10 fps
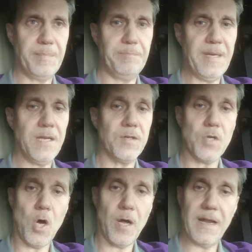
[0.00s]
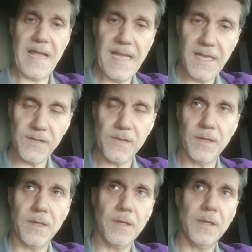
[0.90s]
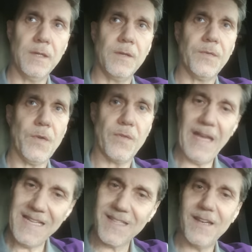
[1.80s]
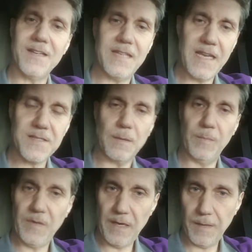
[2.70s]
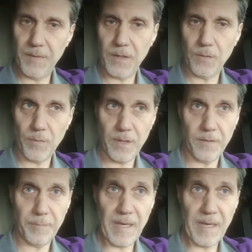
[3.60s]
being taught hate. So that's going to take some time to get rid of.